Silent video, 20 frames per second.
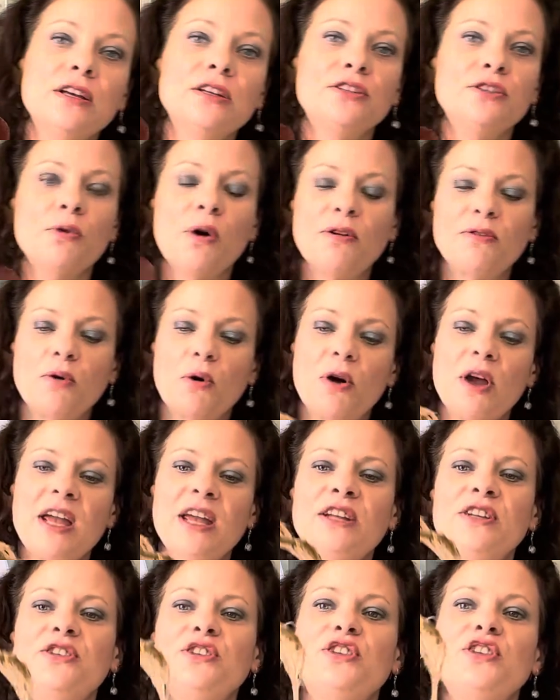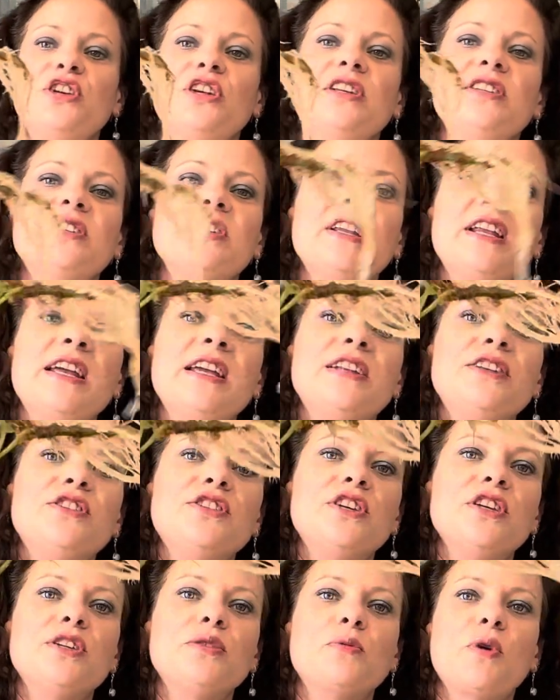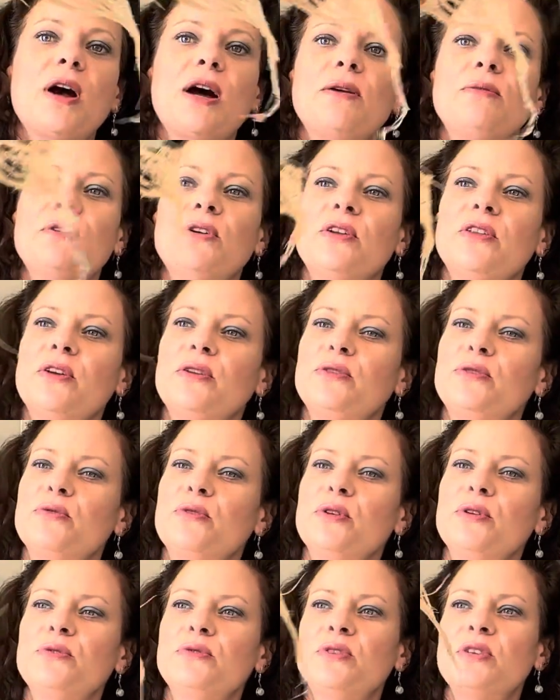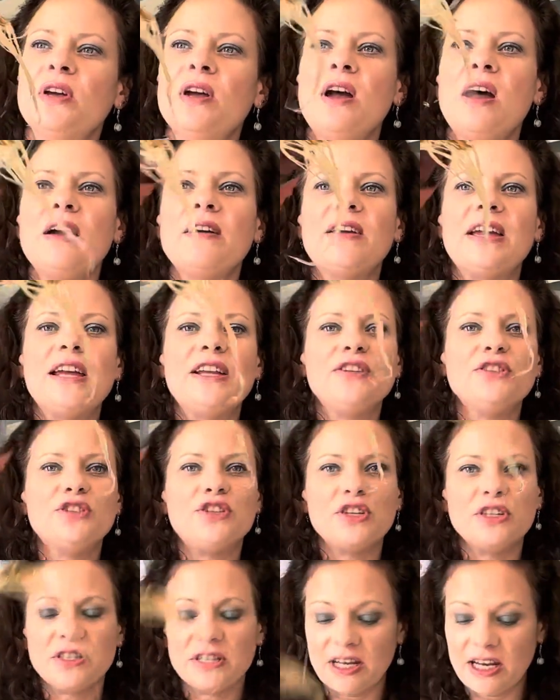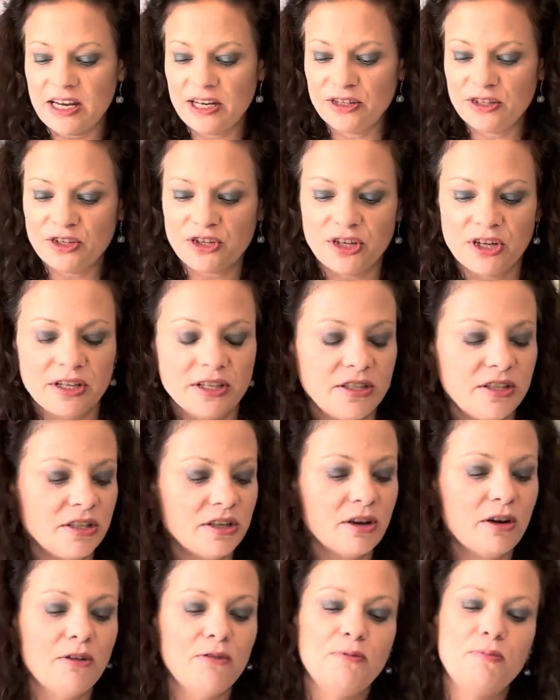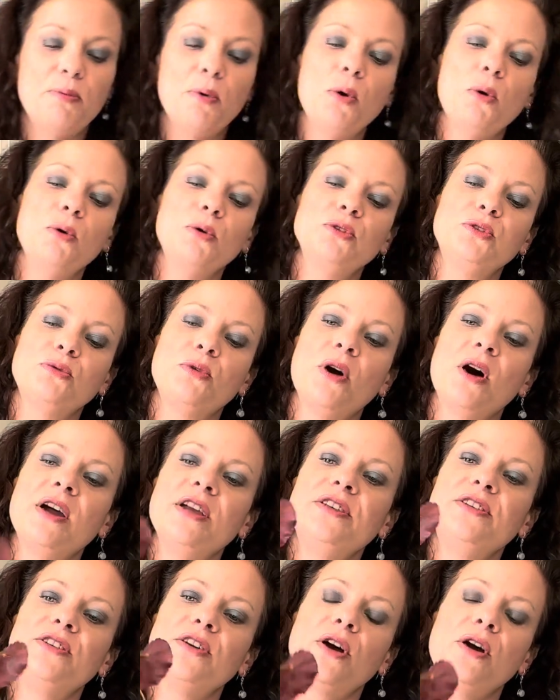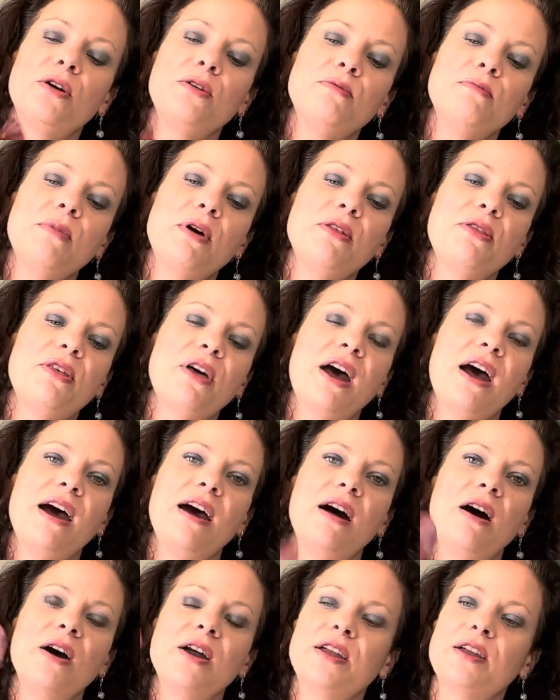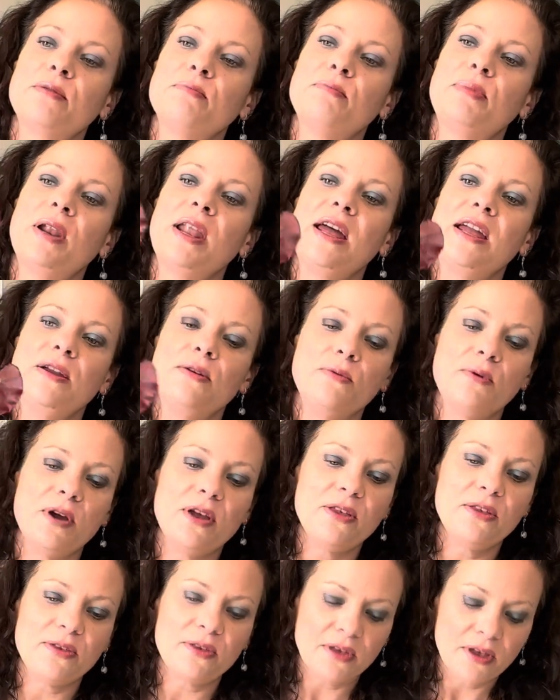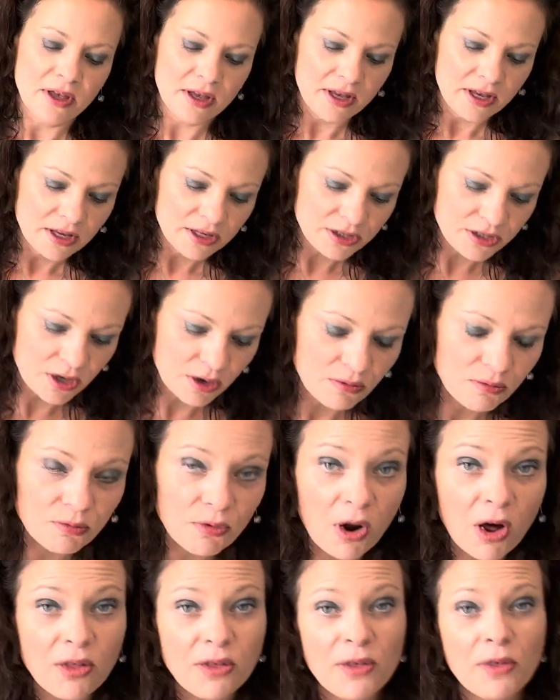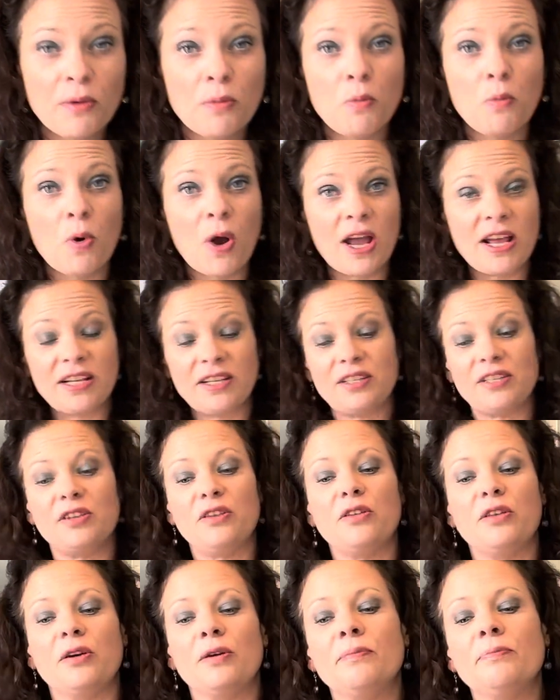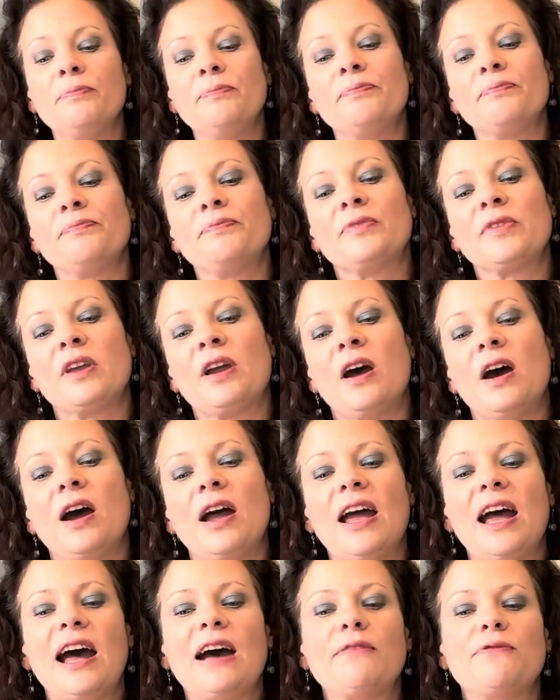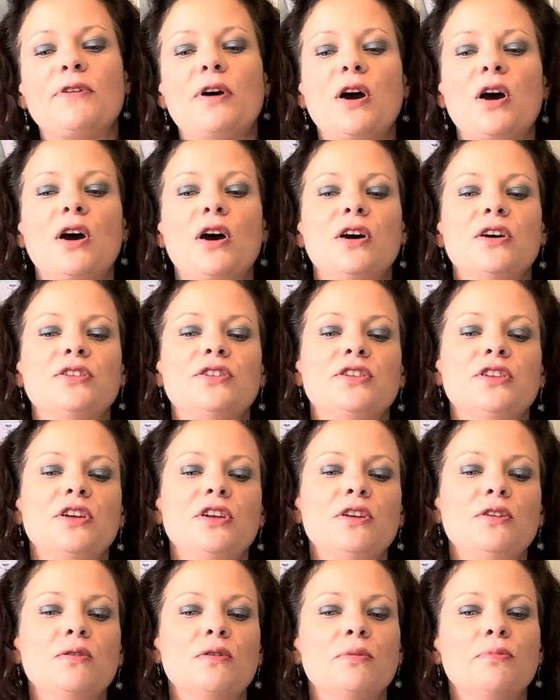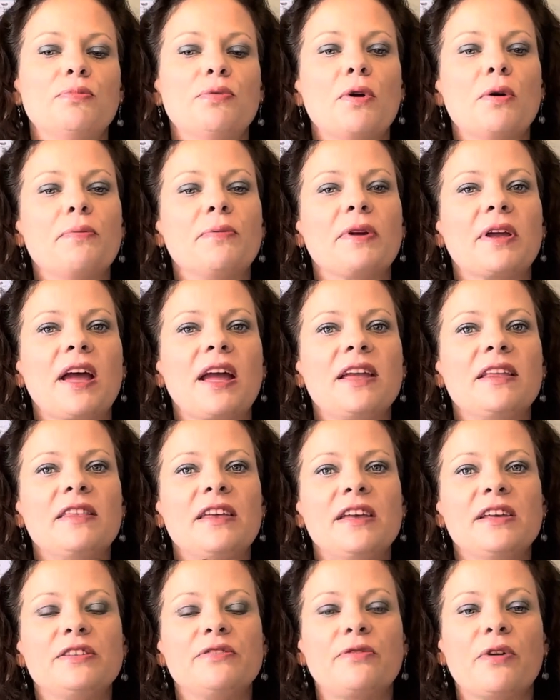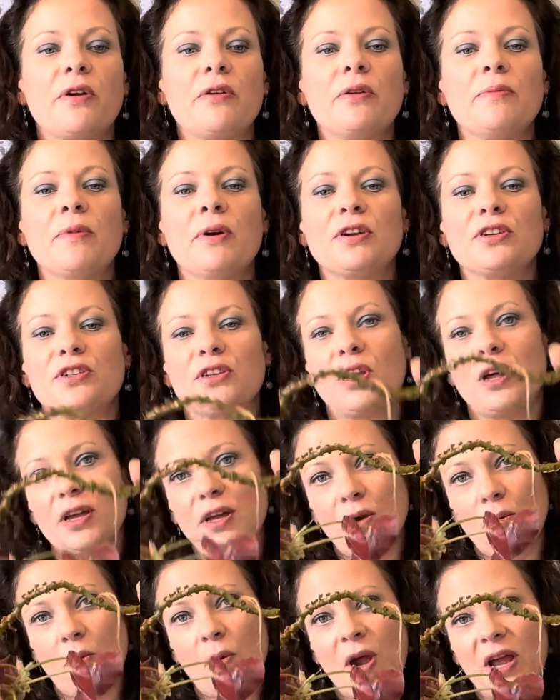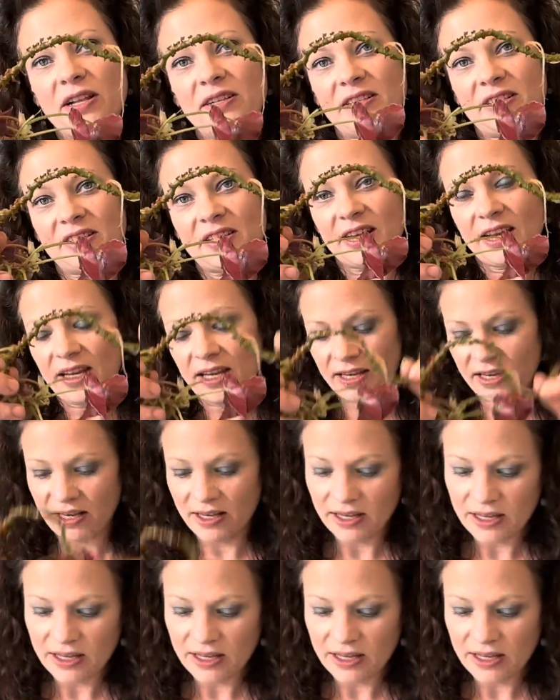So I've got inches and inches, wow, look at those roots. Inches and inches of bald rhizome that I can play with. So rather than waste them, I have heard that you can propagate these very much like a wet stick.